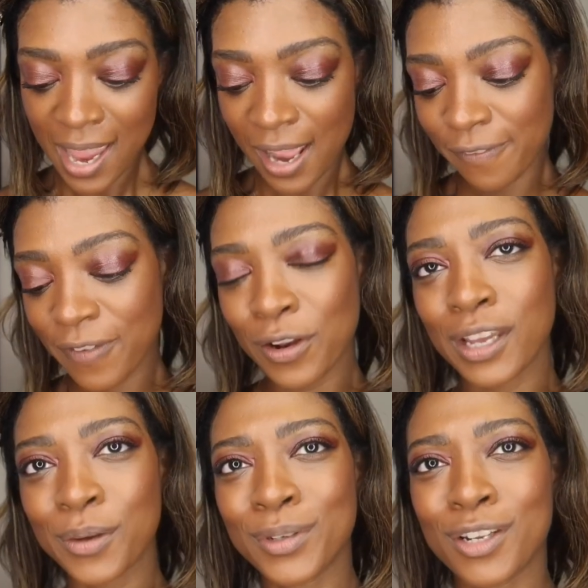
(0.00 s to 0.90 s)
and I felt
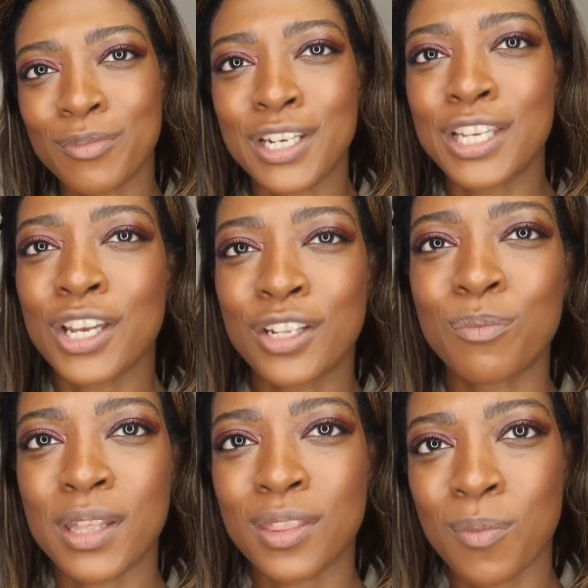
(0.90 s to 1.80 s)
like it would look really good
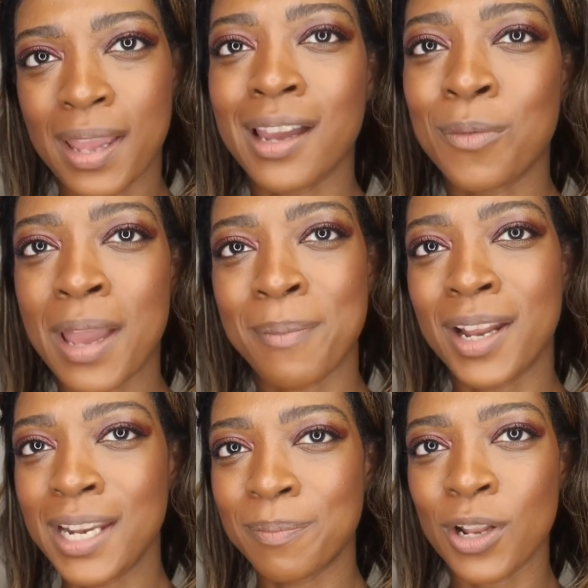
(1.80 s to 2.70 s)
with the way I wear my
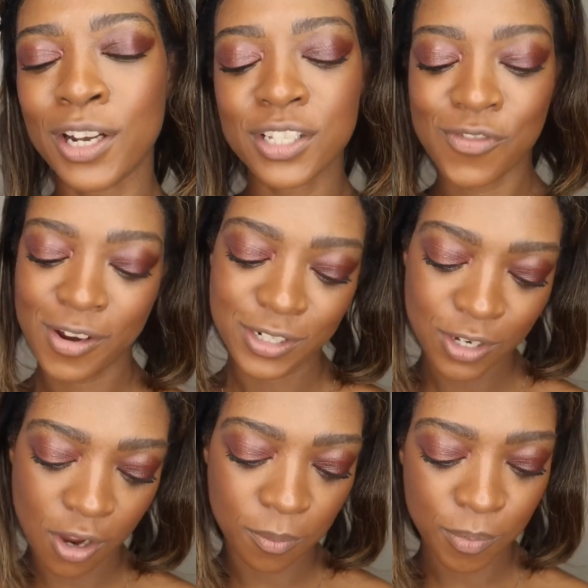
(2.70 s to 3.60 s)
lip liners, very
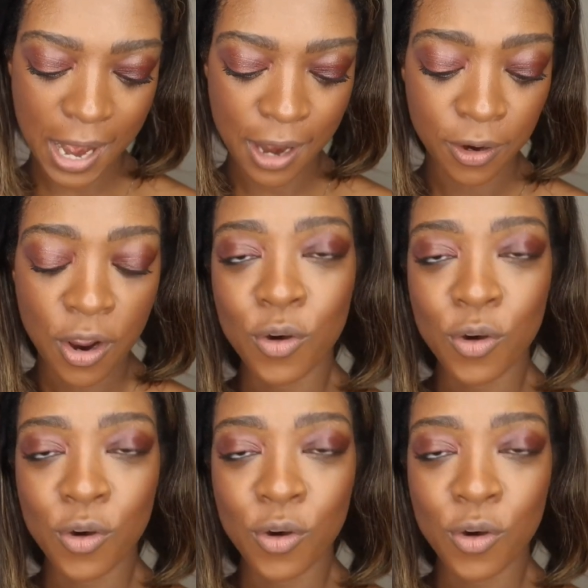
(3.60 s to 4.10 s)
dark brown.